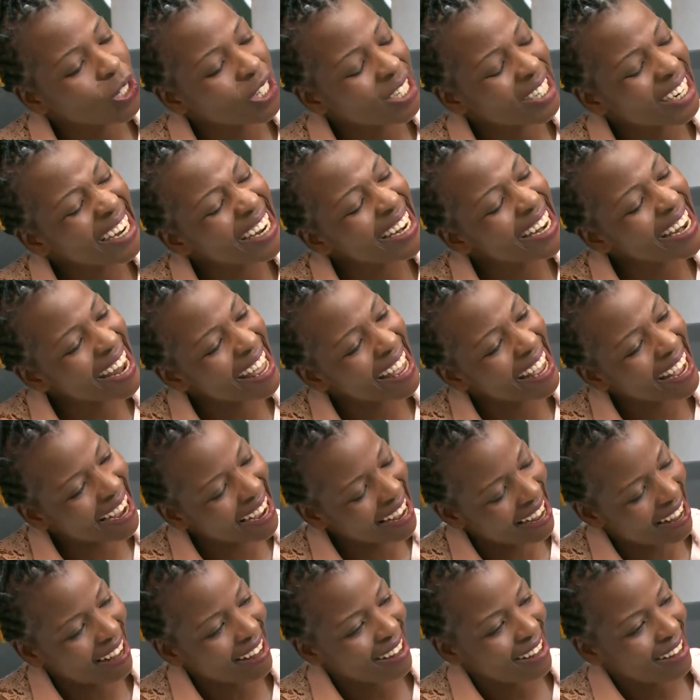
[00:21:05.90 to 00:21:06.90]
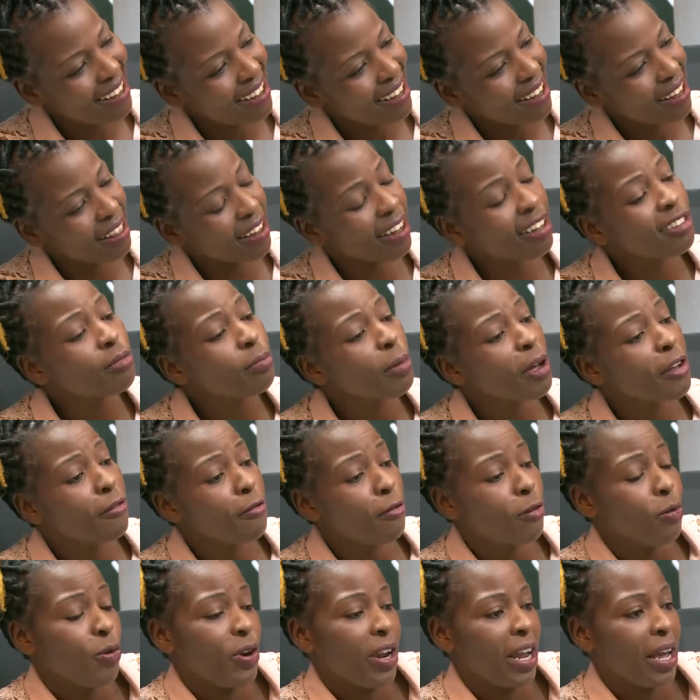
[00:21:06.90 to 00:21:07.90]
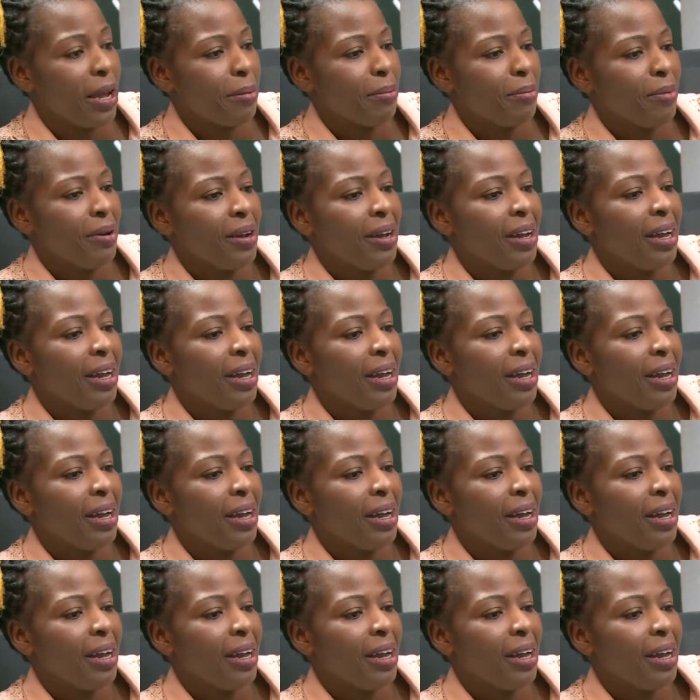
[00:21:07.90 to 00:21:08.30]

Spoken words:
Tava. That's my full name.